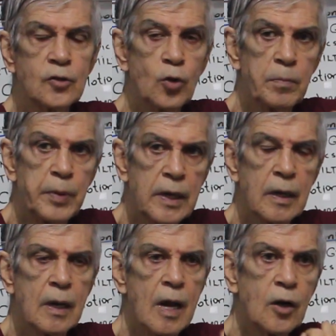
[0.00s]
to
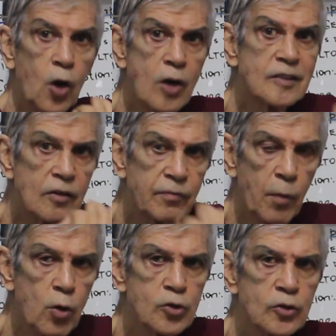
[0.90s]
be a constant of
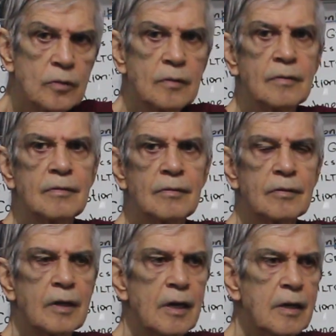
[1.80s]
motion,
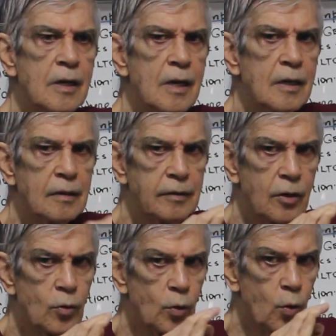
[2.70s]
okay,
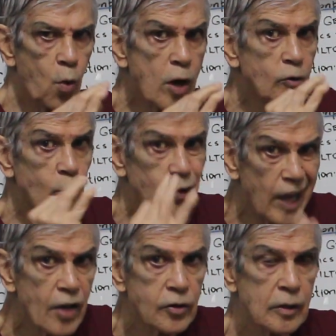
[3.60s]
they will work
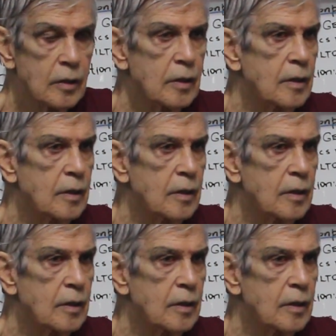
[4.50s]
together.